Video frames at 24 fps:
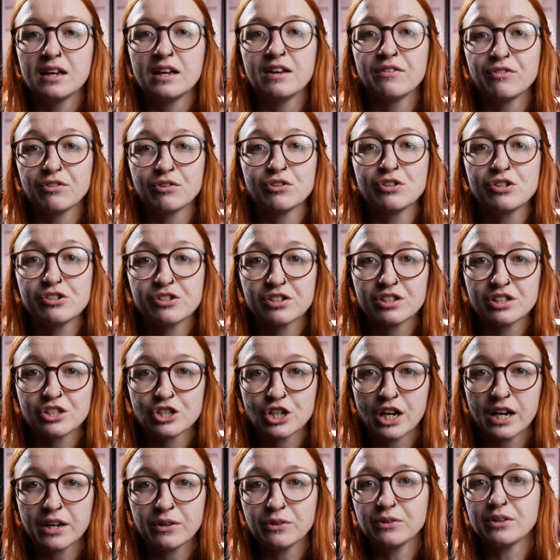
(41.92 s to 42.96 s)
If you're new to the
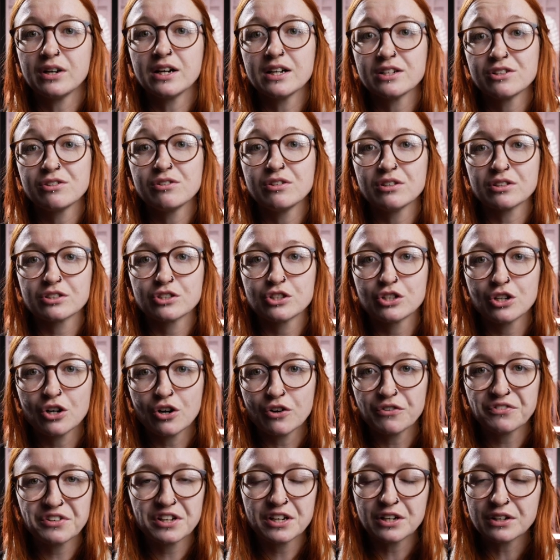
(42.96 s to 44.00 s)
channel, I do lots of
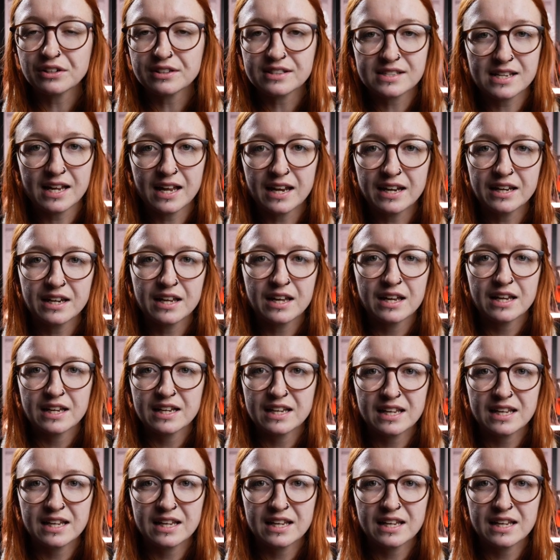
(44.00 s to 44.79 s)
coffee content,